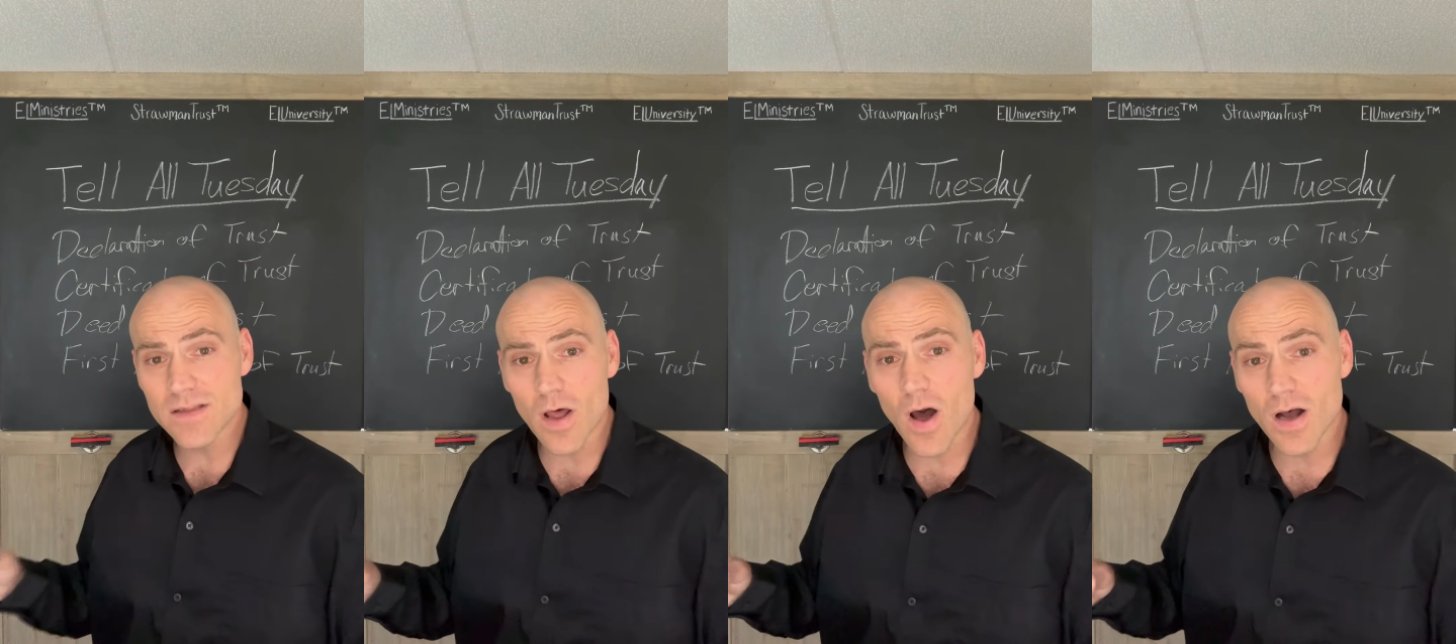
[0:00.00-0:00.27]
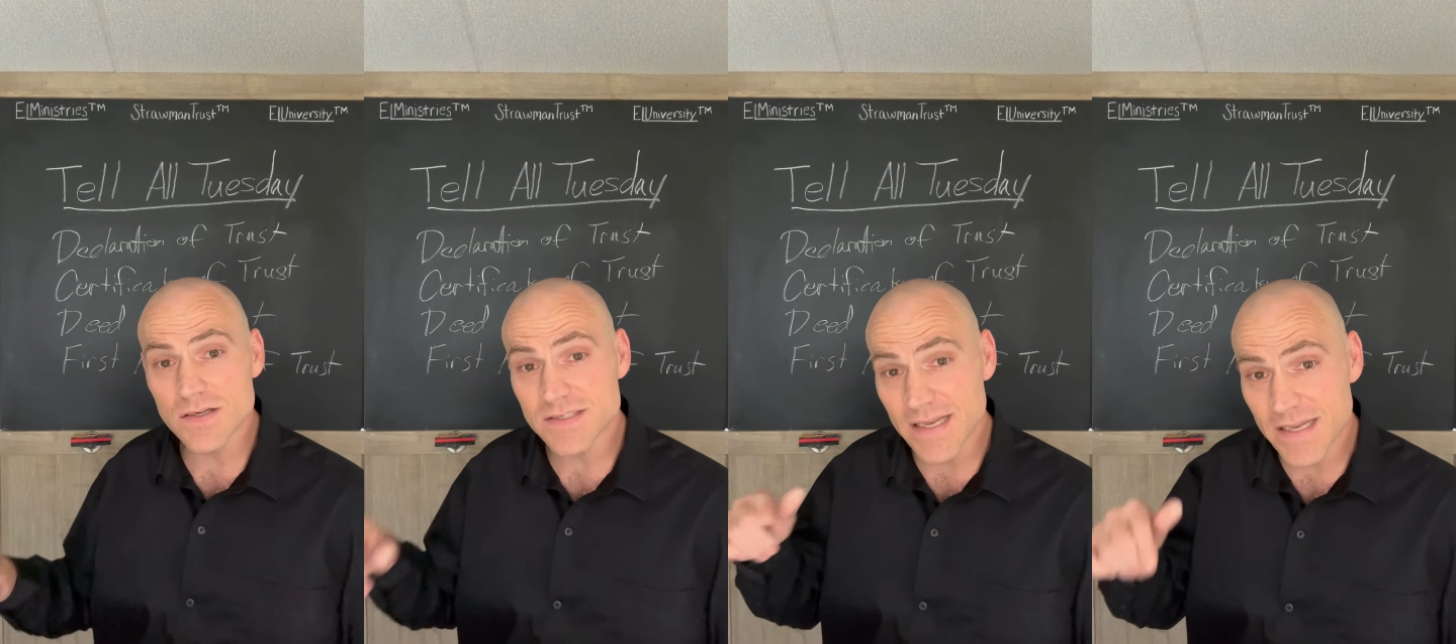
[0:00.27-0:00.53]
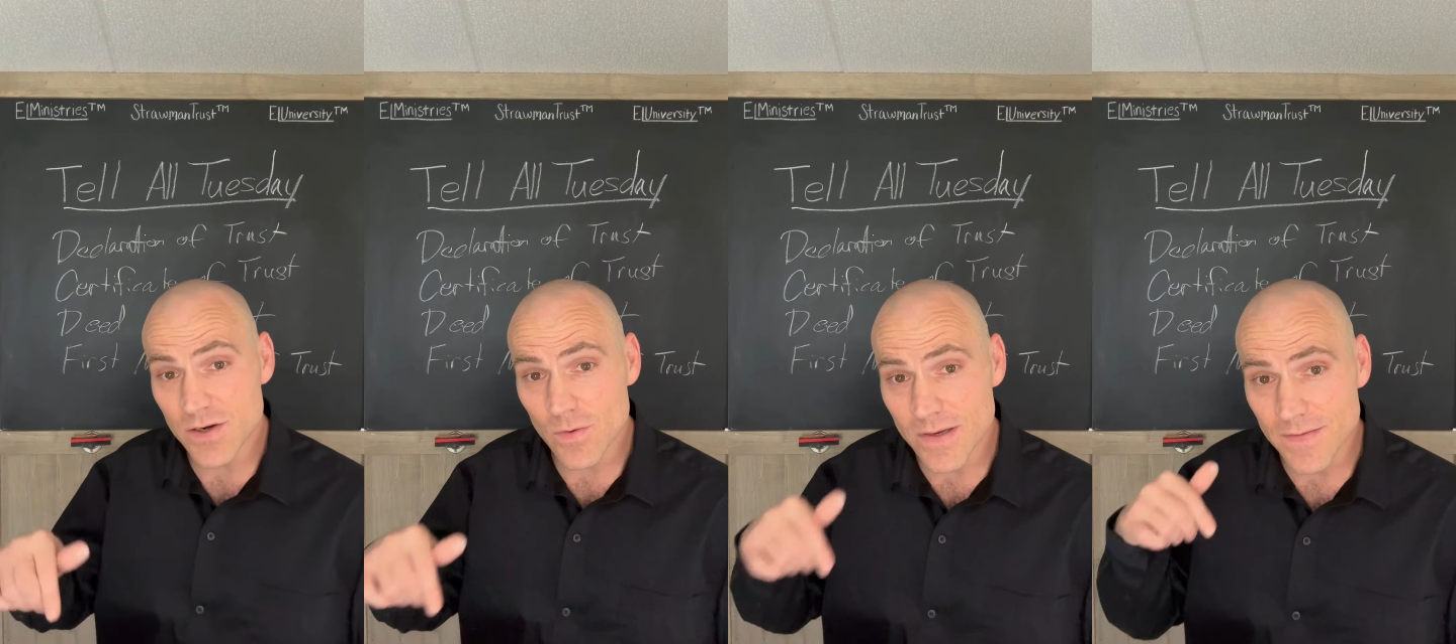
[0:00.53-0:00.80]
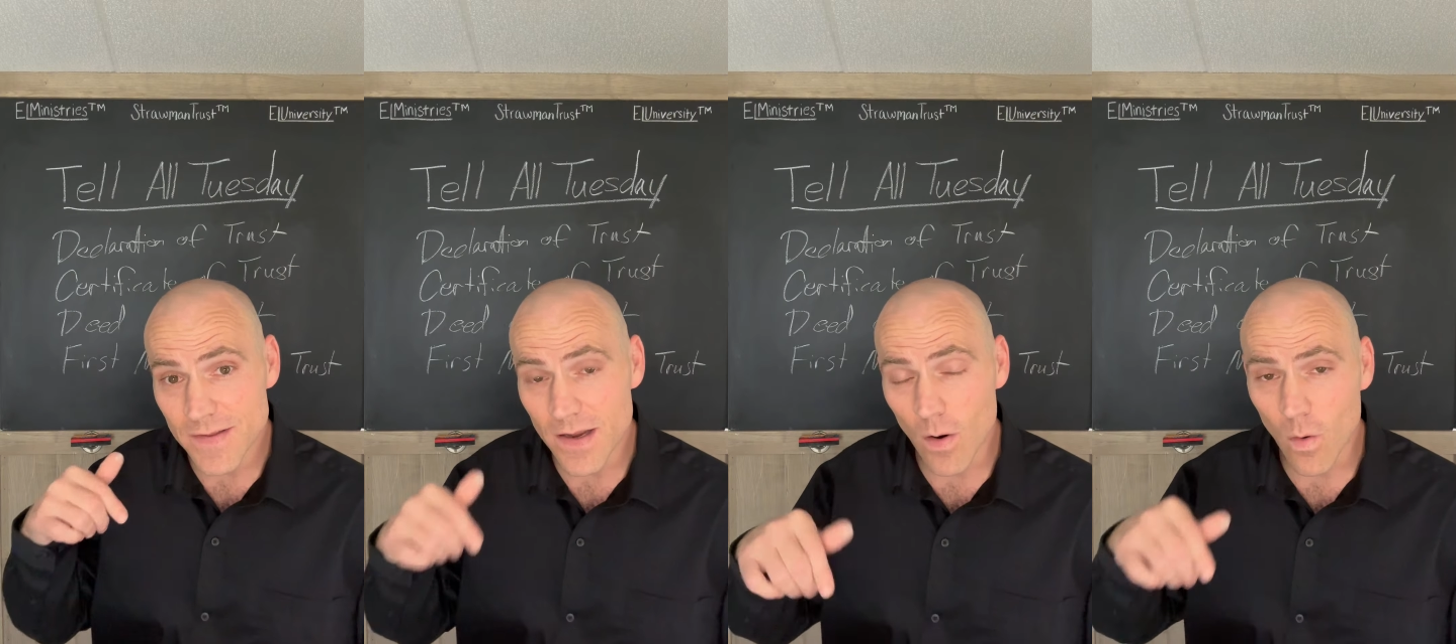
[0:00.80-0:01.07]
laws
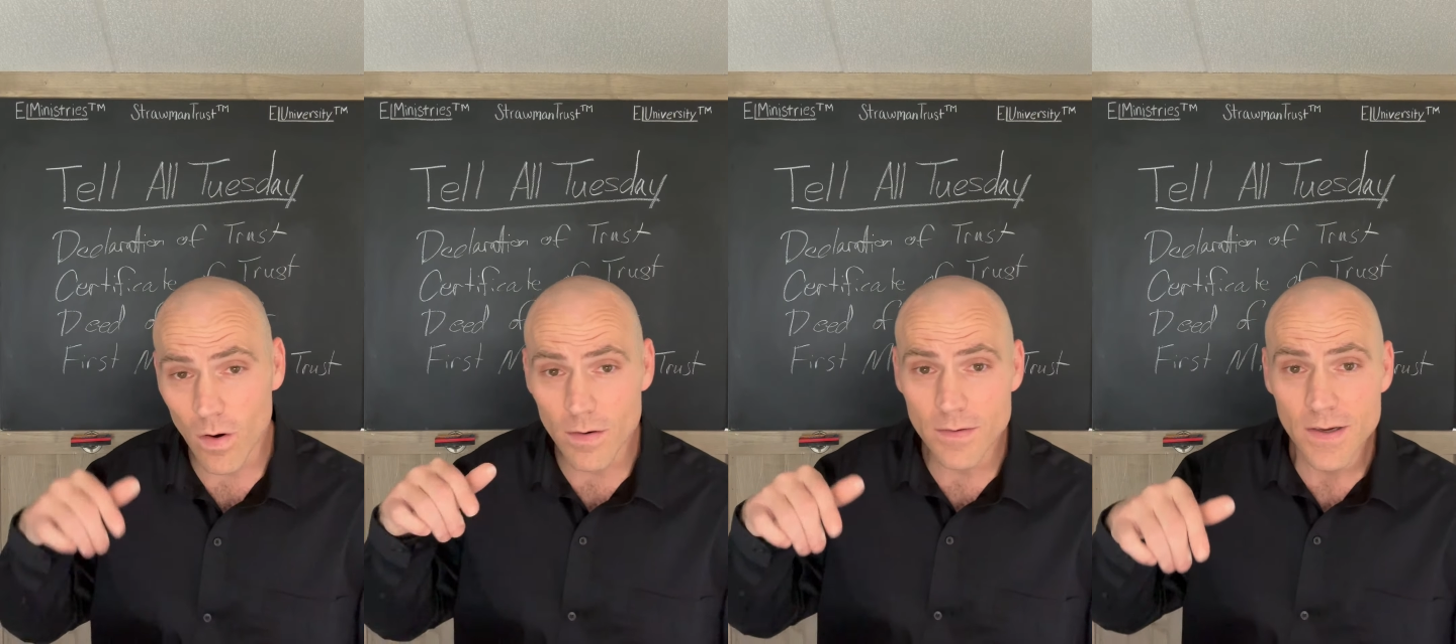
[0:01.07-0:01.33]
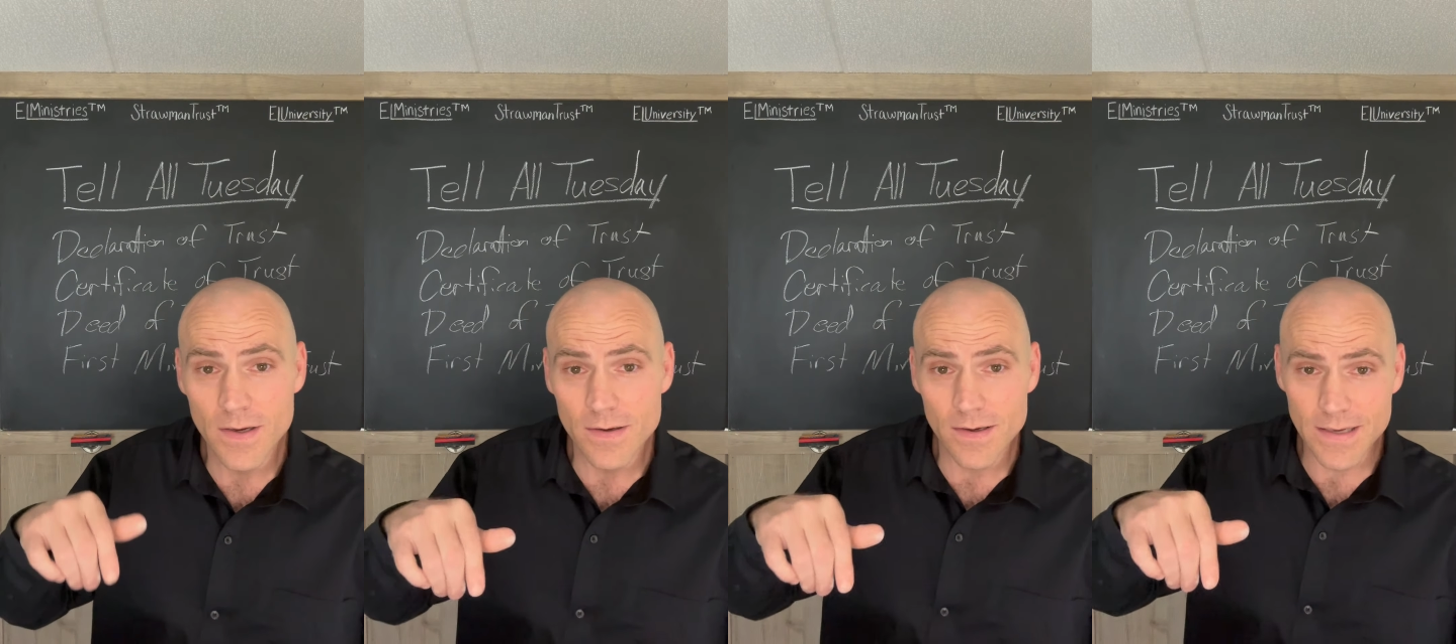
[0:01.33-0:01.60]
hindering the or